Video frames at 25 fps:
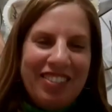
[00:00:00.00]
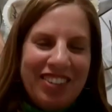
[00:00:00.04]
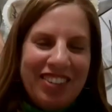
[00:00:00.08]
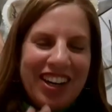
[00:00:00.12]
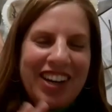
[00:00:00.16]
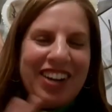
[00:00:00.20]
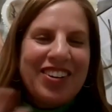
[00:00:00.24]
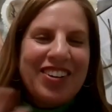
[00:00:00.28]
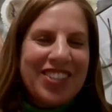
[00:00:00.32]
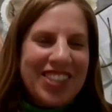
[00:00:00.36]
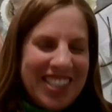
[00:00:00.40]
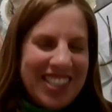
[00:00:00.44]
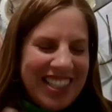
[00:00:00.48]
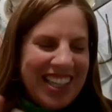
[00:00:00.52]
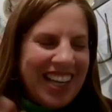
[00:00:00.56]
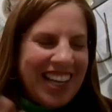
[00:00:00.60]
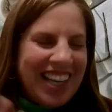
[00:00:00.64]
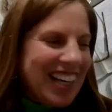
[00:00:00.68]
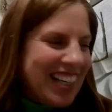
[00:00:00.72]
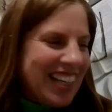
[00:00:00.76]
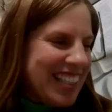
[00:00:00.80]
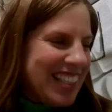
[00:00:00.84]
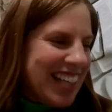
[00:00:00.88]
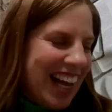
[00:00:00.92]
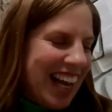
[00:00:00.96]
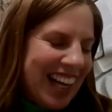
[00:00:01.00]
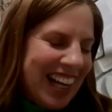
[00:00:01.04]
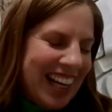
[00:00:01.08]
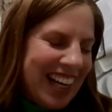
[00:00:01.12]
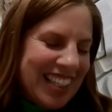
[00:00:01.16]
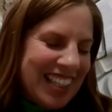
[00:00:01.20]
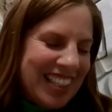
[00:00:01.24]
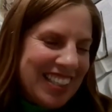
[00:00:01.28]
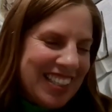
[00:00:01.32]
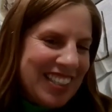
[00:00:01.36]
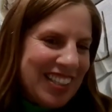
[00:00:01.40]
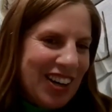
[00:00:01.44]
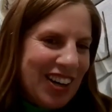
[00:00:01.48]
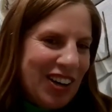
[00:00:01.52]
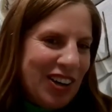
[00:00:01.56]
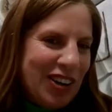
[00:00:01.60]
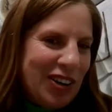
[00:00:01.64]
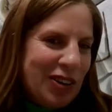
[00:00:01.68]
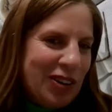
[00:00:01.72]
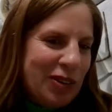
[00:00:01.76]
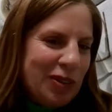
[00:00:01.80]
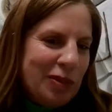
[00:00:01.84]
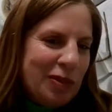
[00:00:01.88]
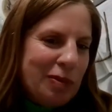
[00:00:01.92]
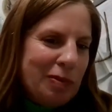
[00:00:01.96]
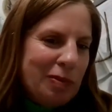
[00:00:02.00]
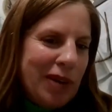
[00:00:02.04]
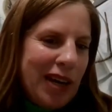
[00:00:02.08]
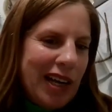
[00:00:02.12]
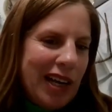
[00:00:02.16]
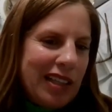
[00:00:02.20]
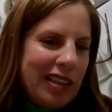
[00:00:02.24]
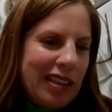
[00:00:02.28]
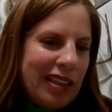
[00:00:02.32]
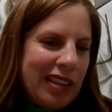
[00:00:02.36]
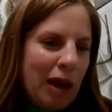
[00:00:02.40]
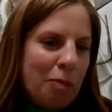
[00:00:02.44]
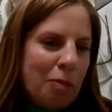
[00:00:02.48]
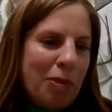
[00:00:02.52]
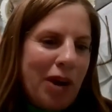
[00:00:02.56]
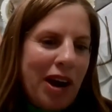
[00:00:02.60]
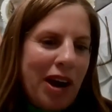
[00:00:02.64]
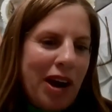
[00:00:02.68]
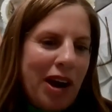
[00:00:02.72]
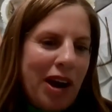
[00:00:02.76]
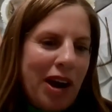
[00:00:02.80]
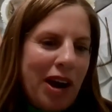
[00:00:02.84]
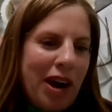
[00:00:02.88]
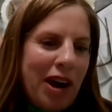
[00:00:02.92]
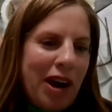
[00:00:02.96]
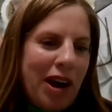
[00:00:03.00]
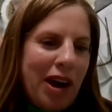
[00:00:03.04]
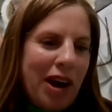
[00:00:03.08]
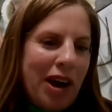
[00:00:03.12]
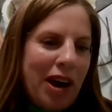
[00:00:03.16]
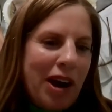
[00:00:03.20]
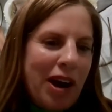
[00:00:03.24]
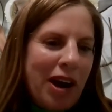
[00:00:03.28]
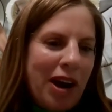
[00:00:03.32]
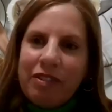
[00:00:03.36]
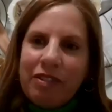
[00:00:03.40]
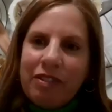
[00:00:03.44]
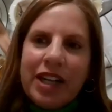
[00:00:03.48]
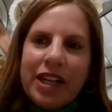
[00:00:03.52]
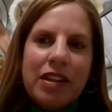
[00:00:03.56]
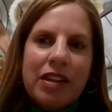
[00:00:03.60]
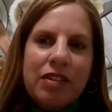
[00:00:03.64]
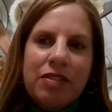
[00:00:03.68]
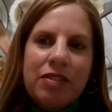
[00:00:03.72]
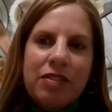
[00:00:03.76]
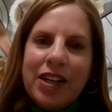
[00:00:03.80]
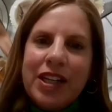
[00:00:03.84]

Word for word: a real chutznik, exactly. Yeah, yeah. so, but apparently it was a great